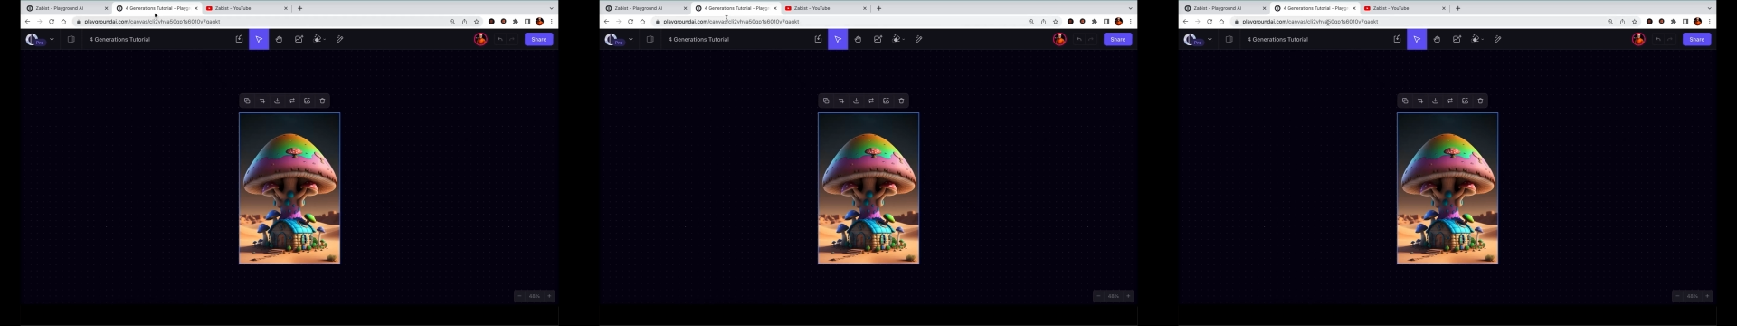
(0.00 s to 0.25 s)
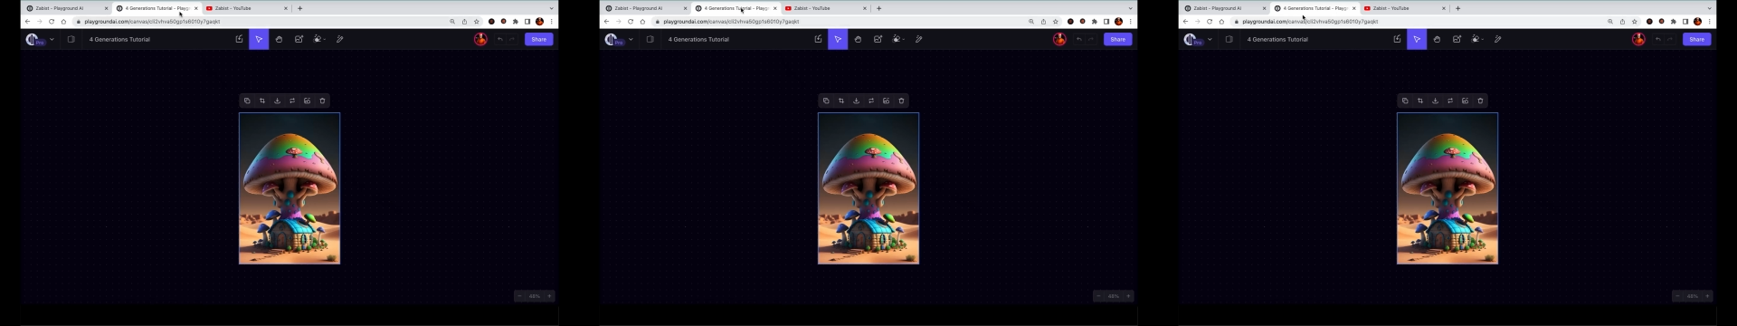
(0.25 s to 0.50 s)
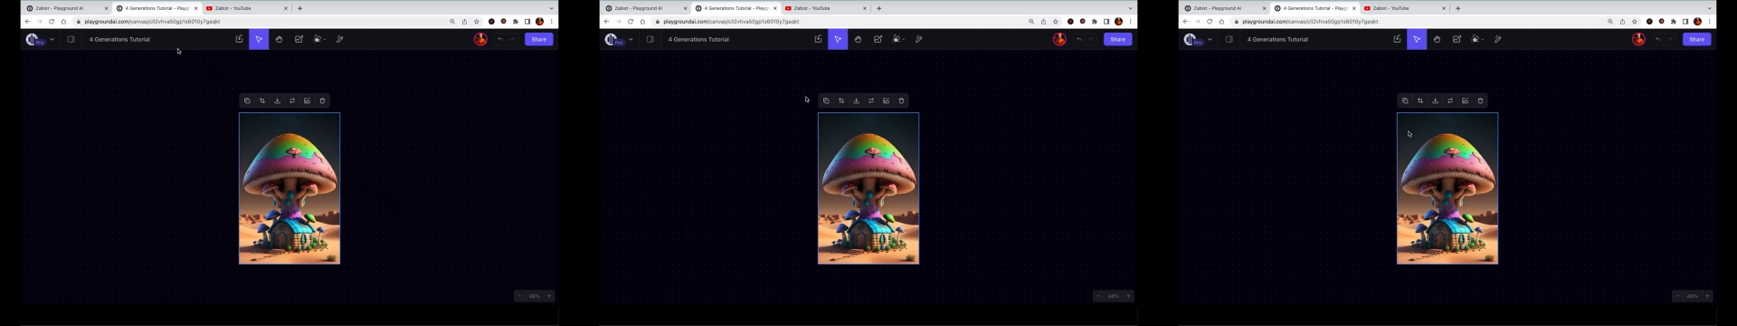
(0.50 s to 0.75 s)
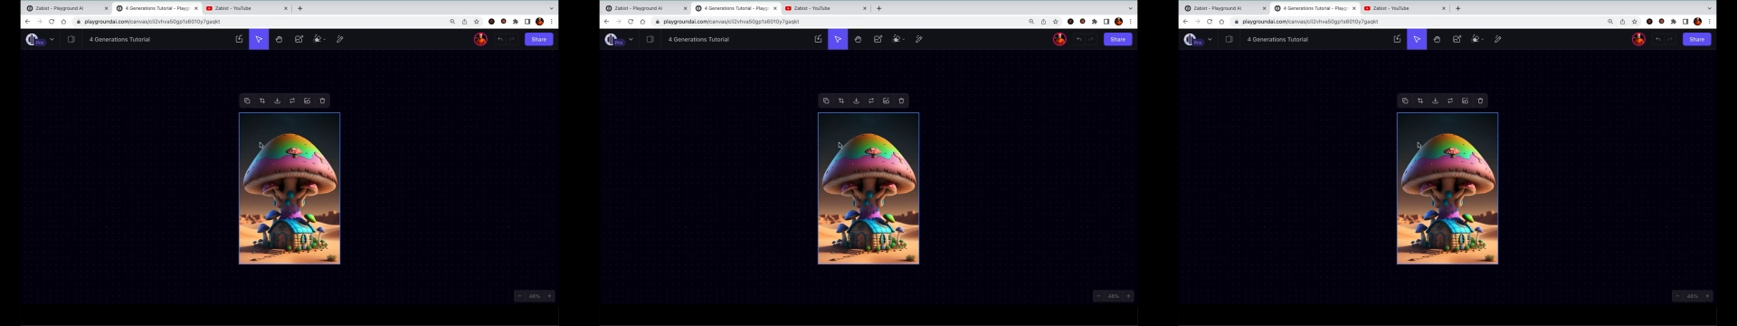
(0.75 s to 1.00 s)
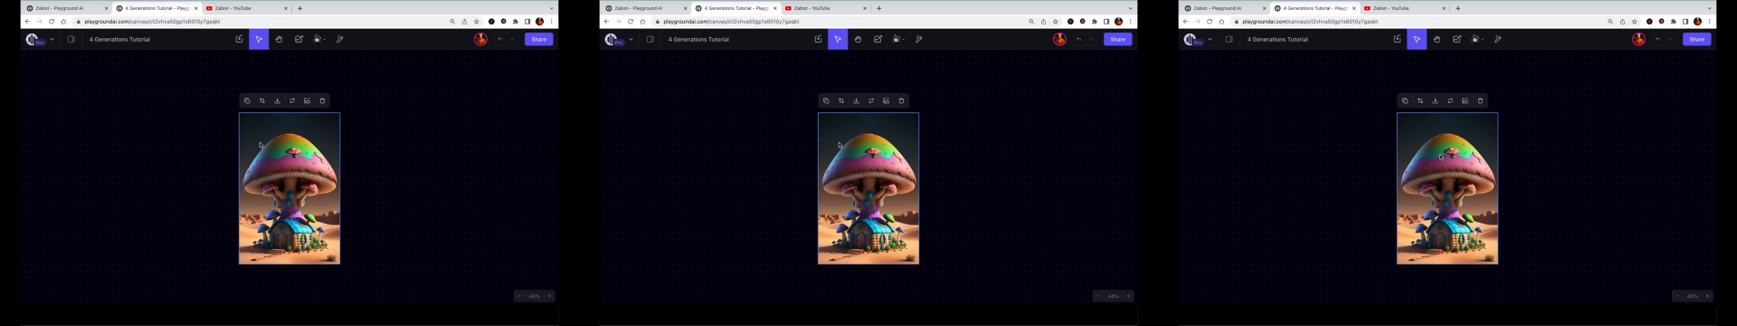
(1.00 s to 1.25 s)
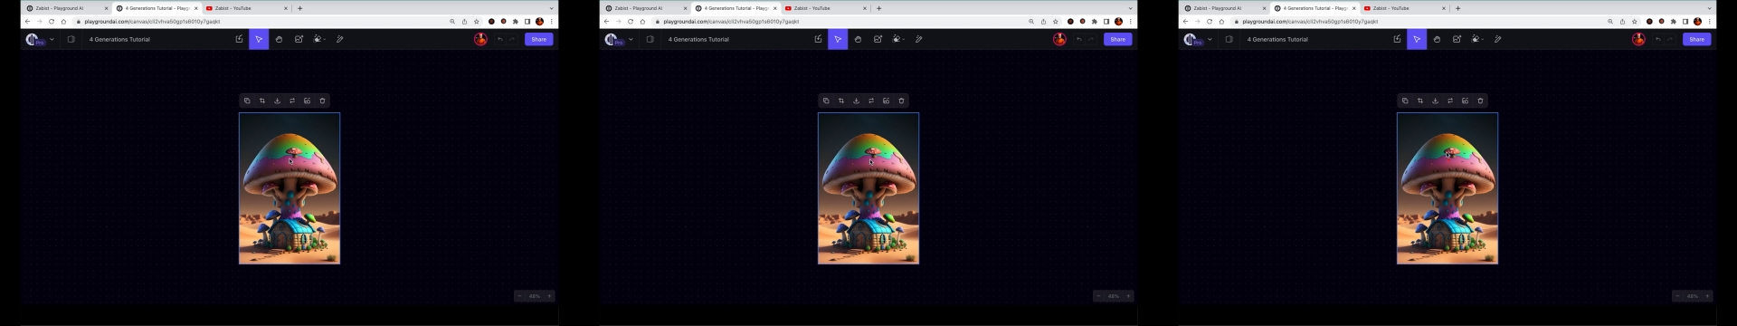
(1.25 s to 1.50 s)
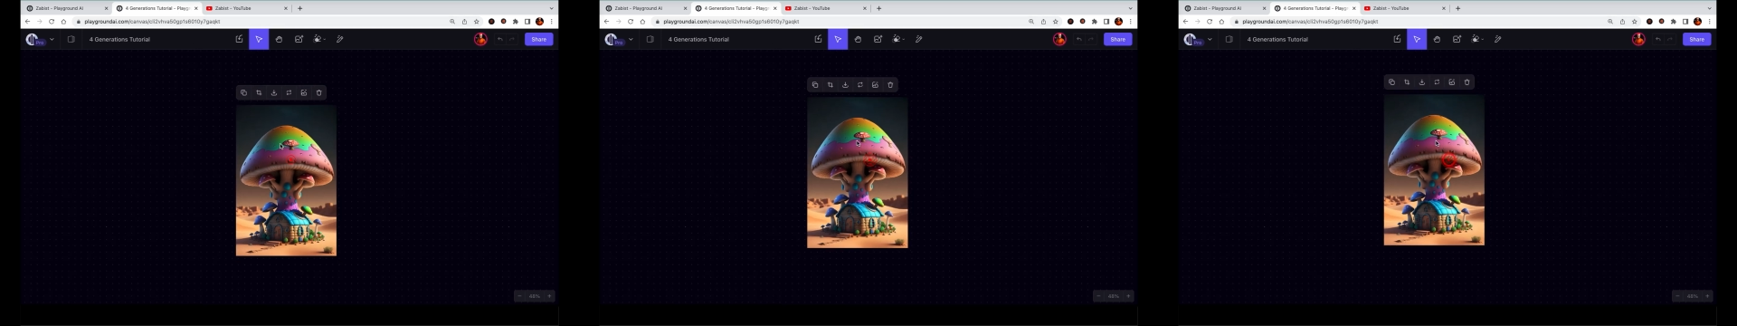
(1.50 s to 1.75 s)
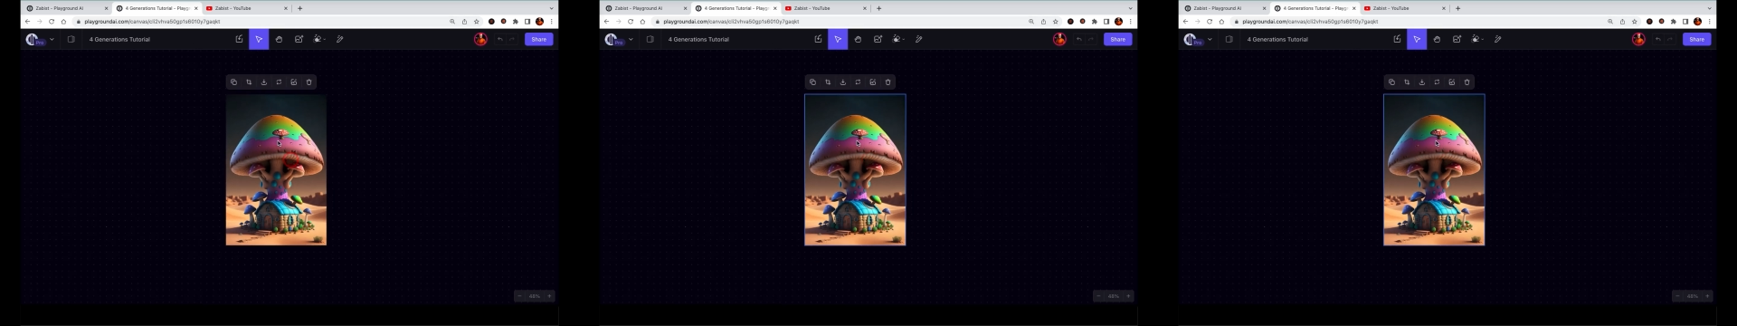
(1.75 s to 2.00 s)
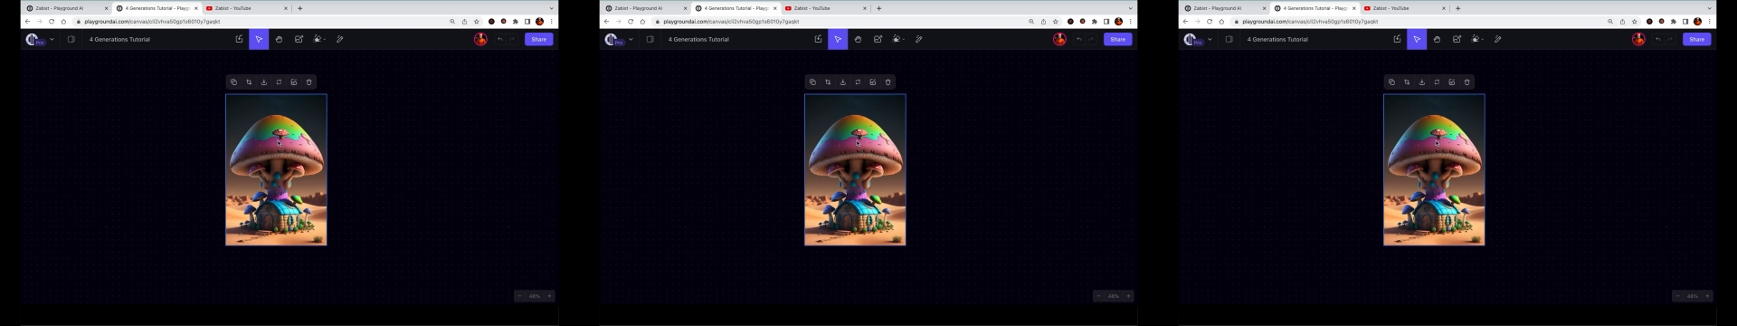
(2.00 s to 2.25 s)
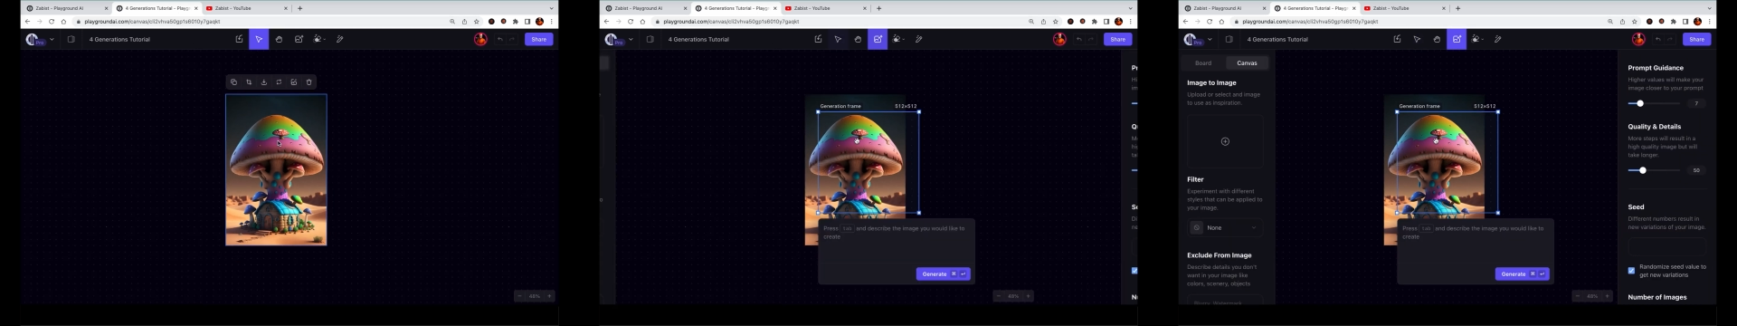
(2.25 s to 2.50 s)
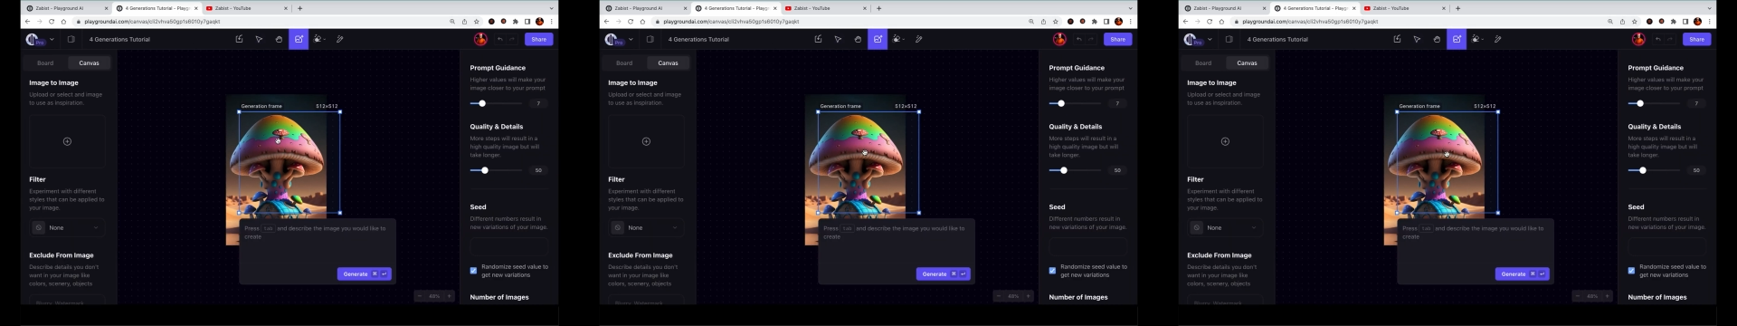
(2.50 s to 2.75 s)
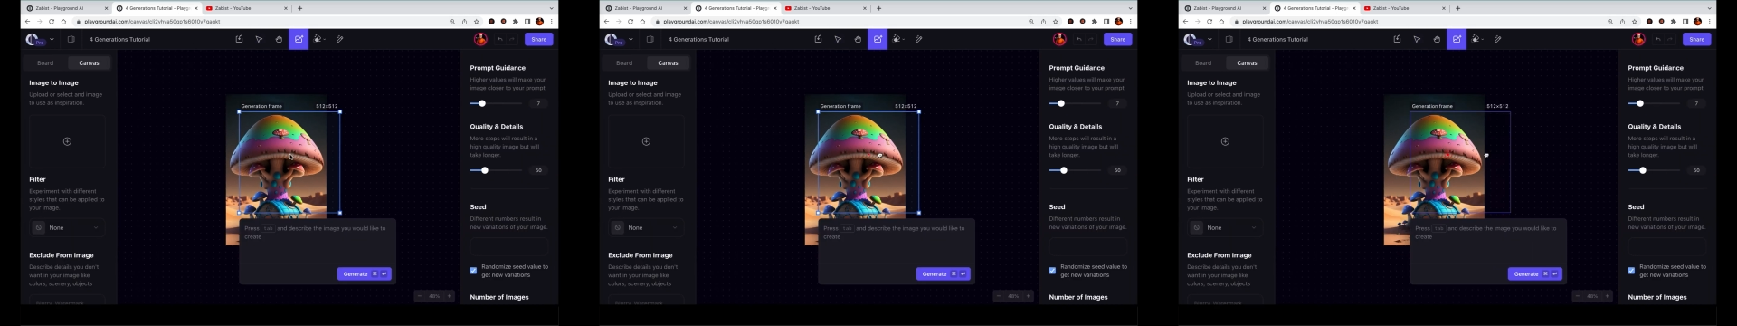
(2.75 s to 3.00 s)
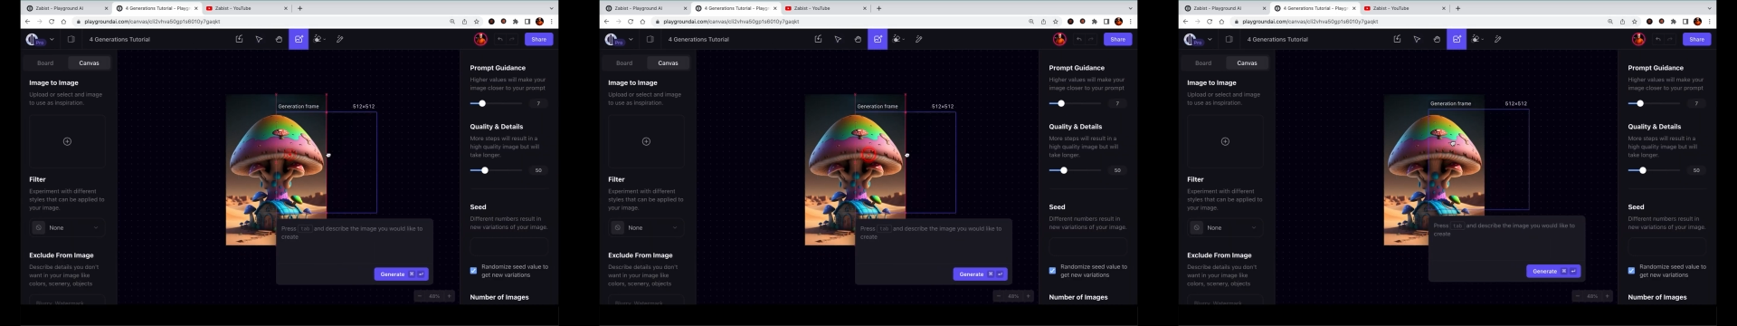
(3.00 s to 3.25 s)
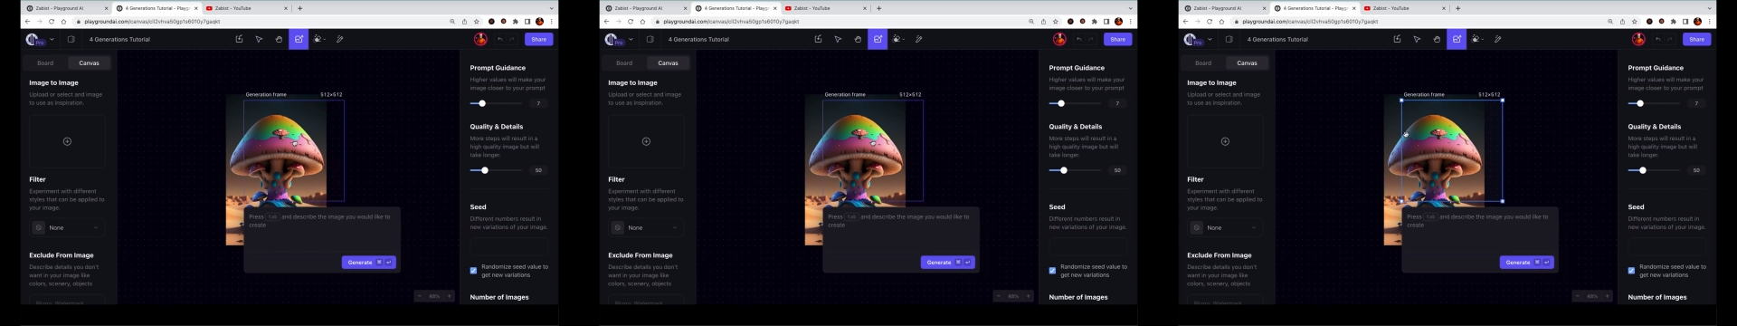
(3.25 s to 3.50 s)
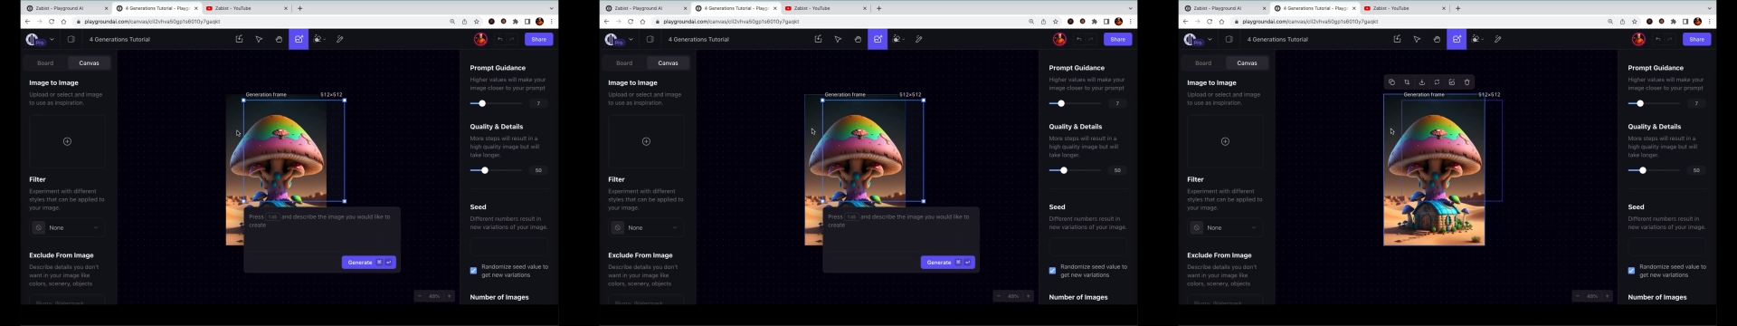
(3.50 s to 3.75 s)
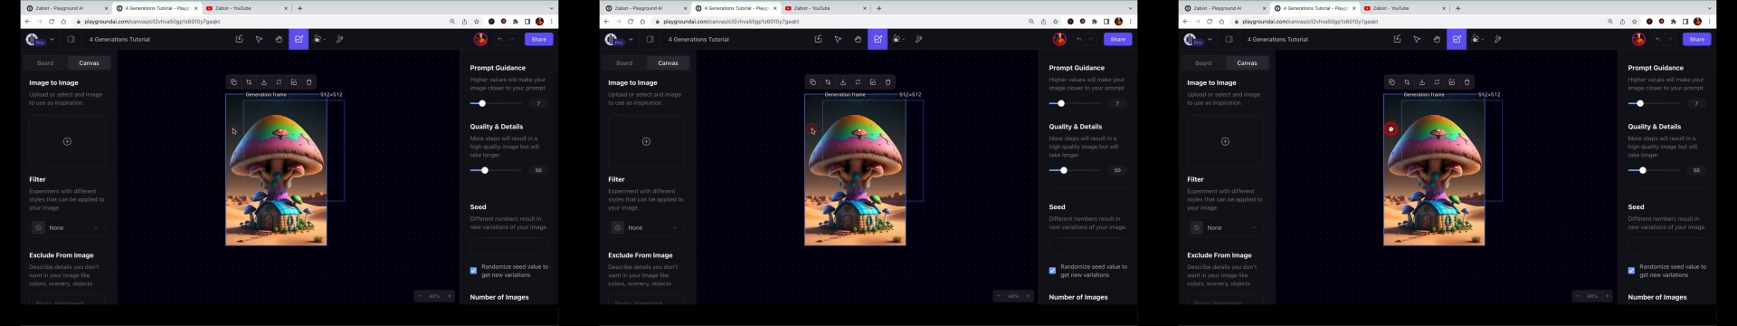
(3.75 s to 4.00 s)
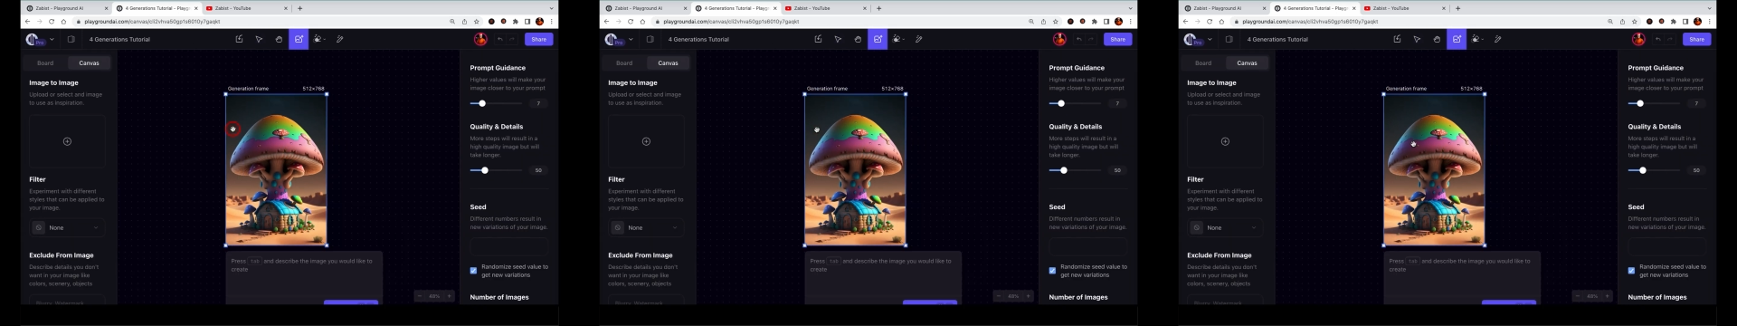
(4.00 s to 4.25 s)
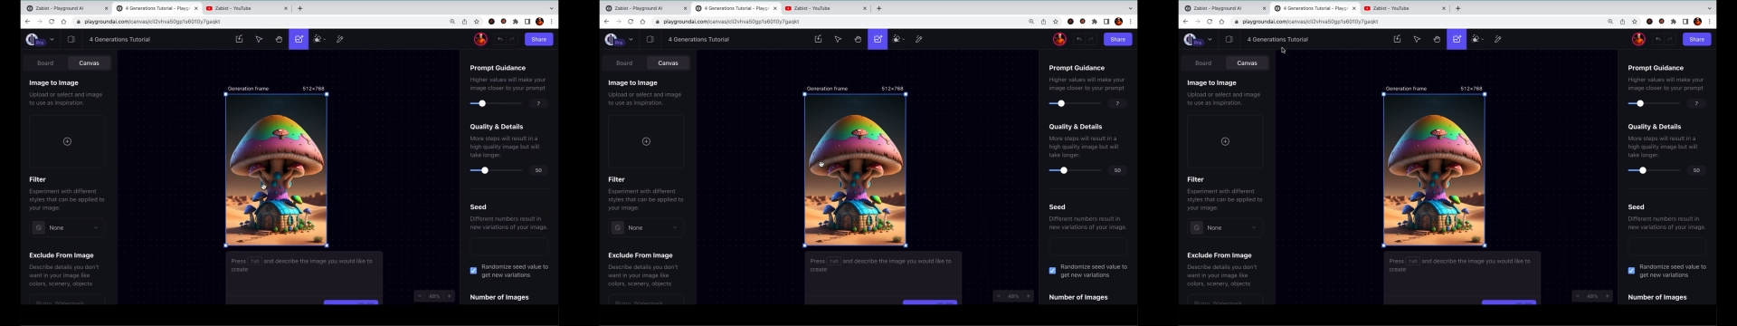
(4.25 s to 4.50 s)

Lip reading: [unreadable: no face in view]